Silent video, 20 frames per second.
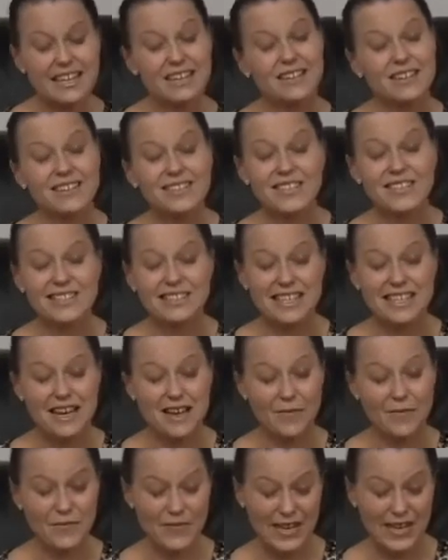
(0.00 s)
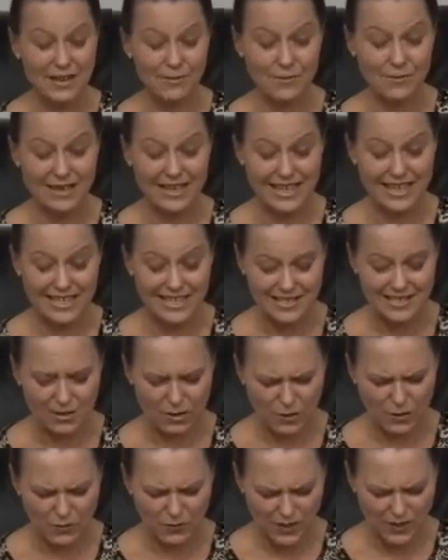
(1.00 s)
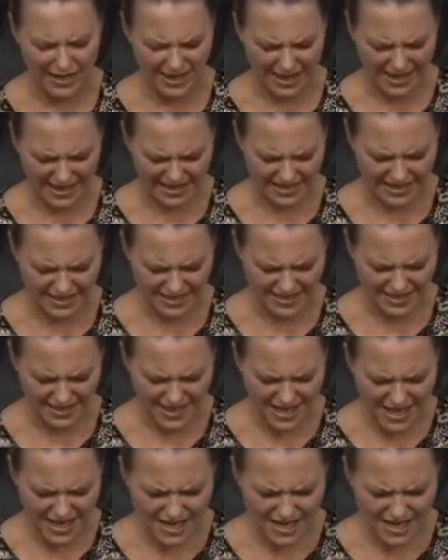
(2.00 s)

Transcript: in the star families of light,